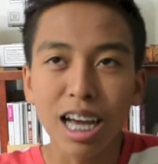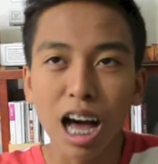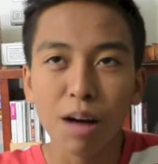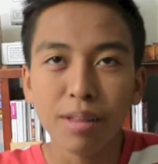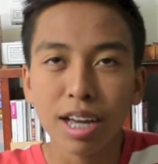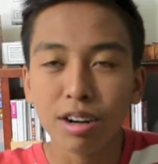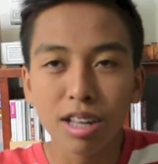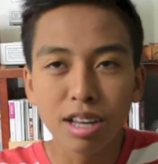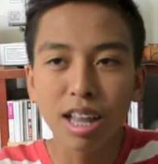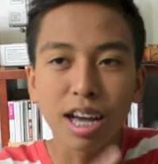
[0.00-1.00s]
I'm
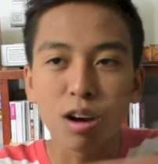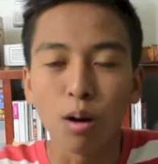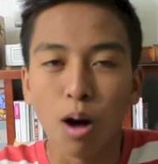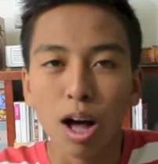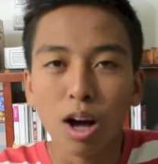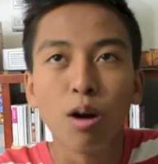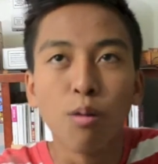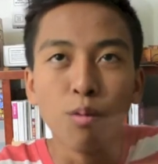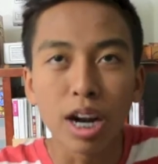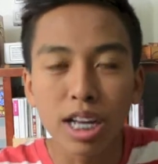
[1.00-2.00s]
literally like
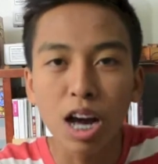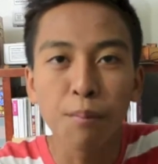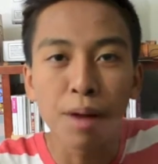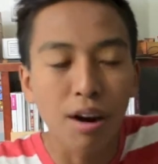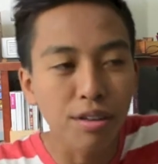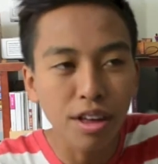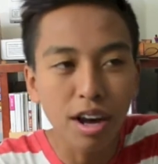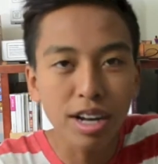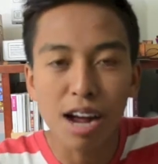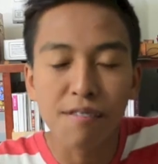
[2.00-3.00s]
running a
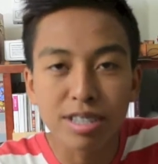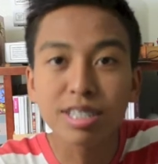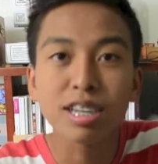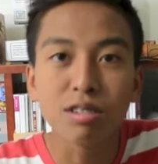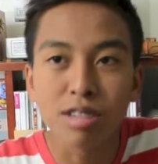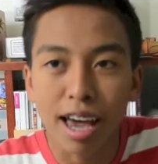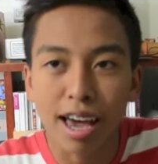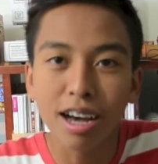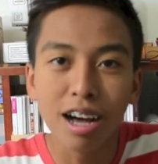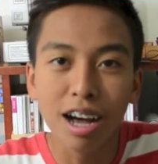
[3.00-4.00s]
marathon every single
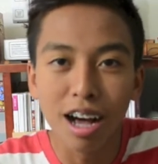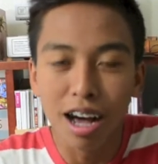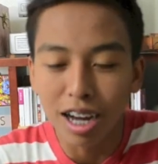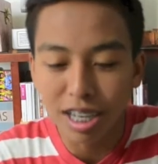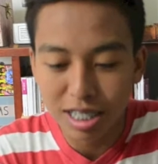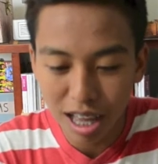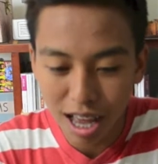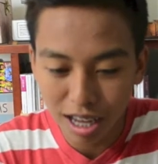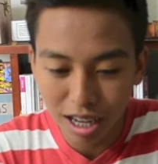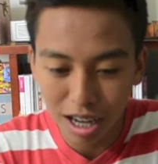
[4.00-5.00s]
day because
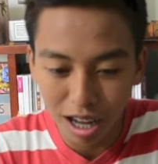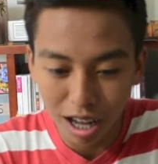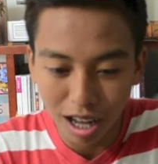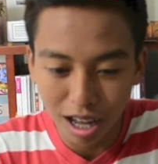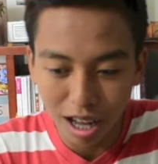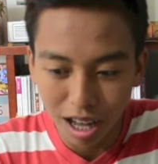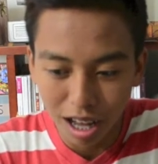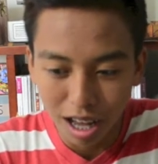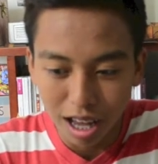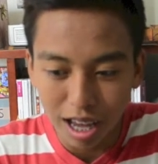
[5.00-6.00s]
like
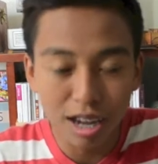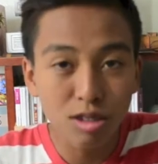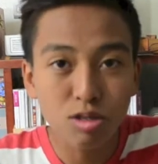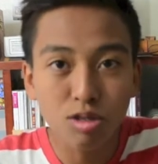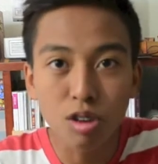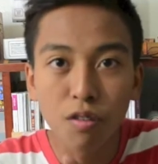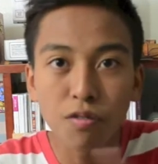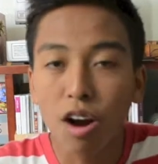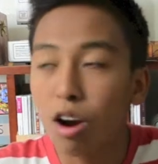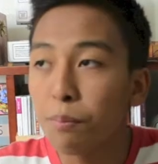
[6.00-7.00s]
it is so
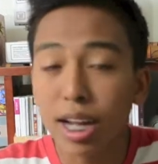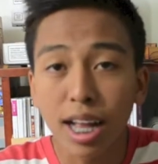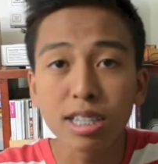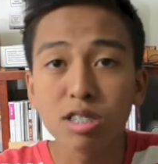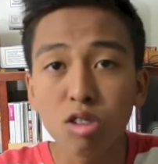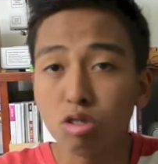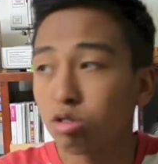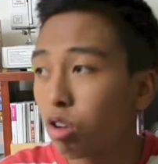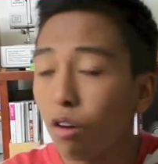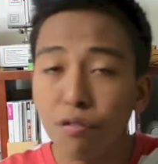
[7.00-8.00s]
far, my classes are
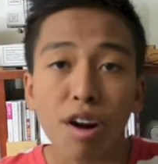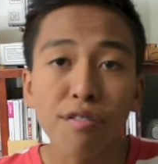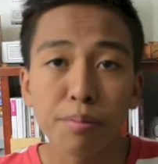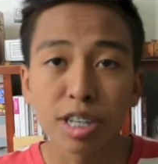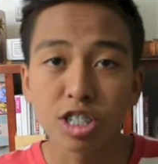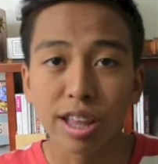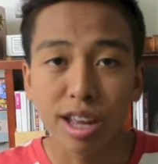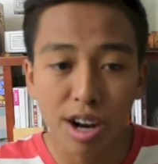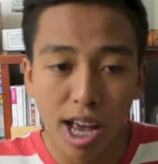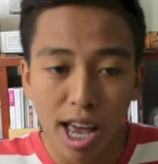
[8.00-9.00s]
so far from each
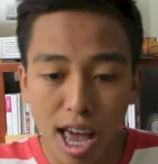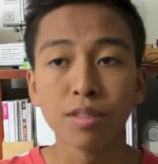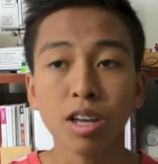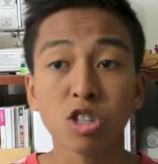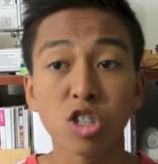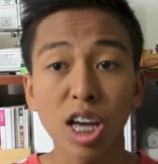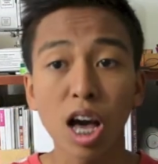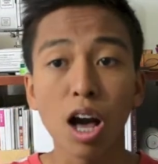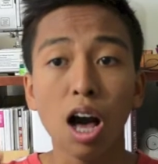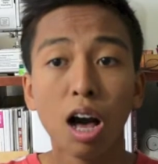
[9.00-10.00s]
other. So
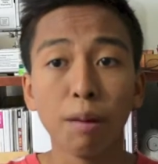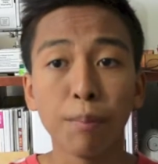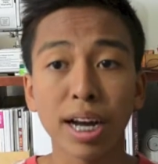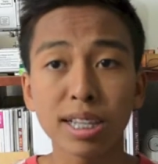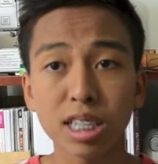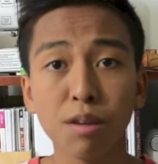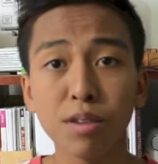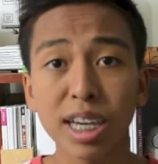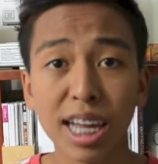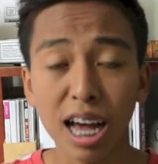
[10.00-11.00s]
yeah, by the time
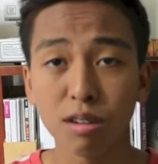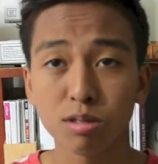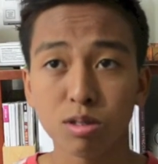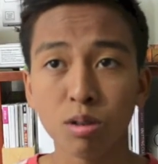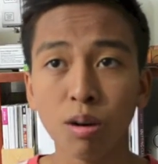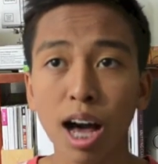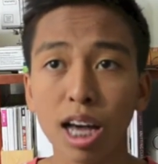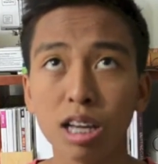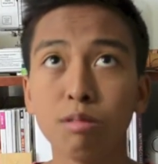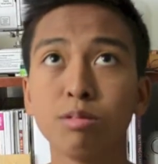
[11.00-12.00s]
we get out of school,
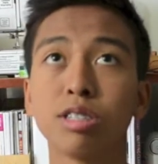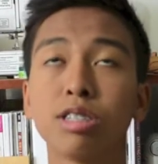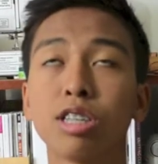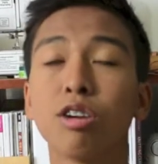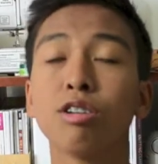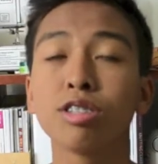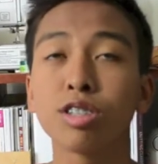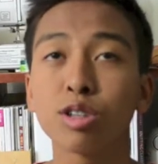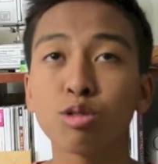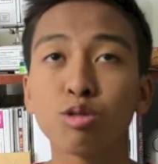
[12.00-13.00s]
I am
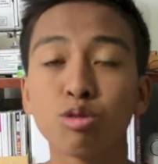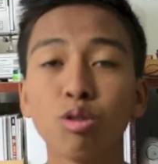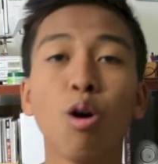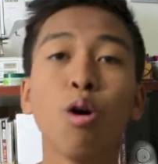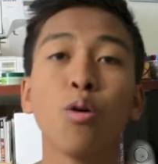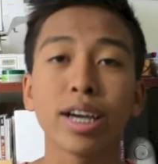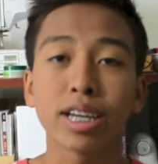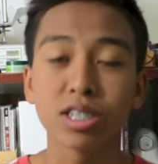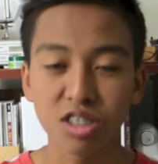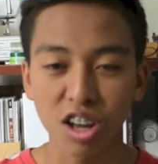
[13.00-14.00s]
seriously so
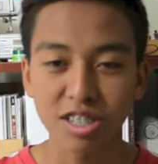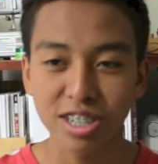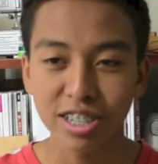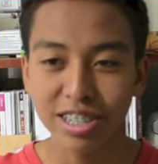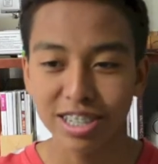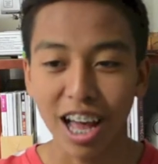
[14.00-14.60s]
exhausted because